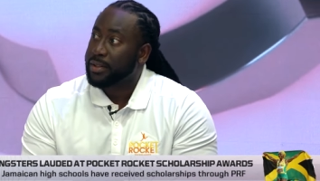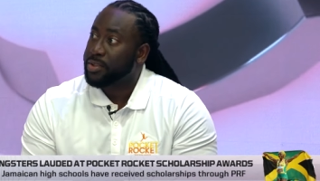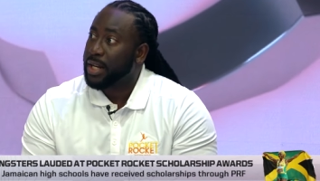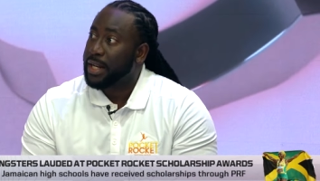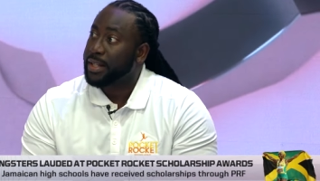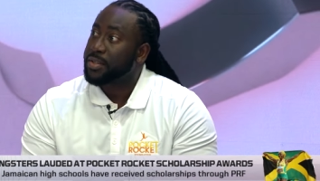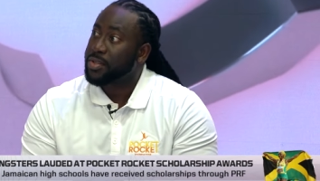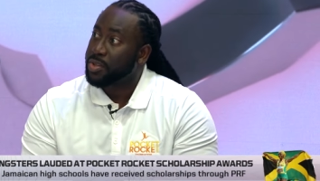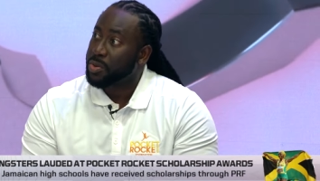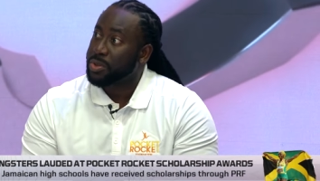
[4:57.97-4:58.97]
child
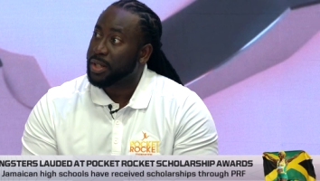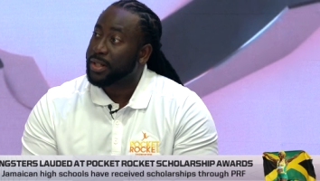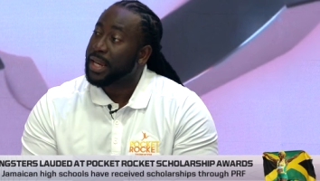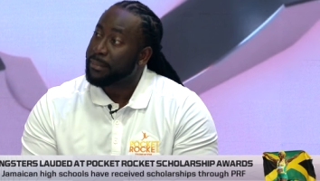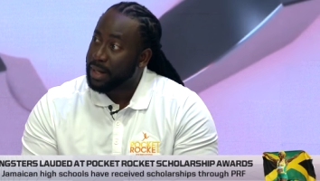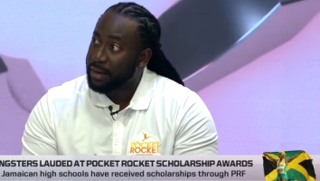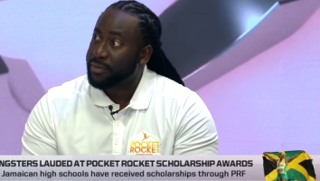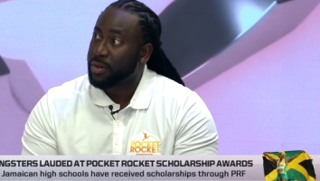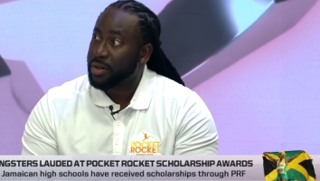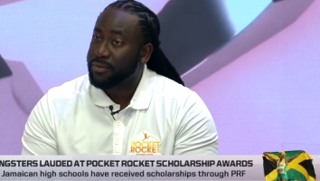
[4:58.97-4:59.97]
institution named
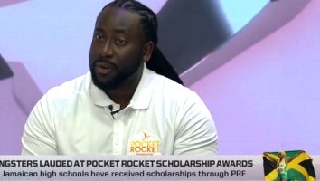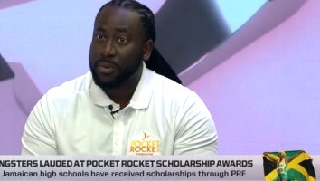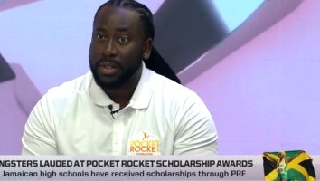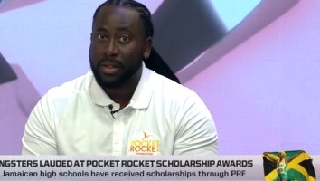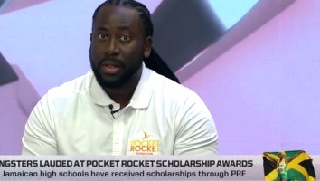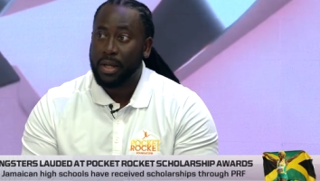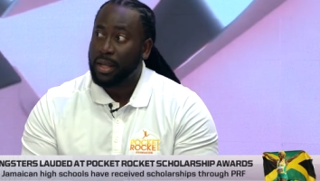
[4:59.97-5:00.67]
after our founder,